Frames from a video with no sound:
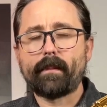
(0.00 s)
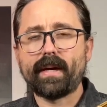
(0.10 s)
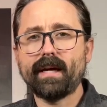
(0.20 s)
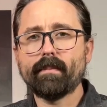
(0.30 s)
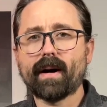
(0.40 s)

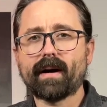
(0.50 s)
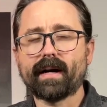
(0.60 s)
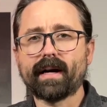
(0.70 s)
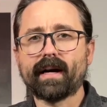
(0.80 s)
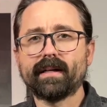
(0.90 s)

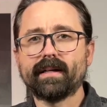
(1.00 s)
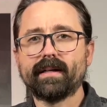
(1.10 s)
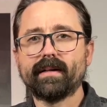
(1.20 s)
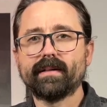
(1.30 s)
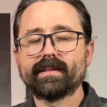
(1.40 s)
Mauriat
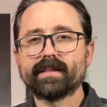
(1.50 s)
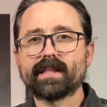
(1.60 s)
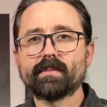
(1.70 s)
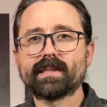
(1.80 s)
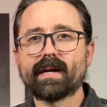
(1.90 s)

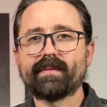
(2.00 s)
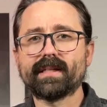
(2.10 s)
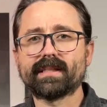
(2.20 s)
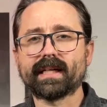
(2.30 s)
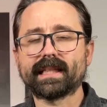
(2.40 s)
System
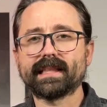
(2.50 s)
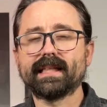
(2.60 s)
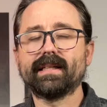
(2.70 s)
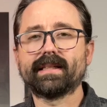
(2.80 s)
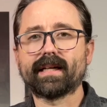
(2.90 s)
76
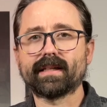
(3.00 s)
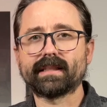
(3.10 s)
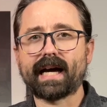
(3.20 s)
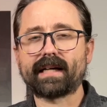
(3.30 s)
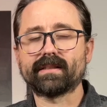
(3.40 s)
tenor
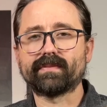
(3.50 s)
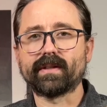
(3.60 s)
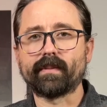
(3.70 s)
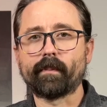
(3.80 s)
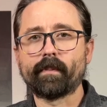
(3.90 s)

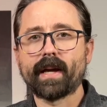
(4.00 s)
saxophone.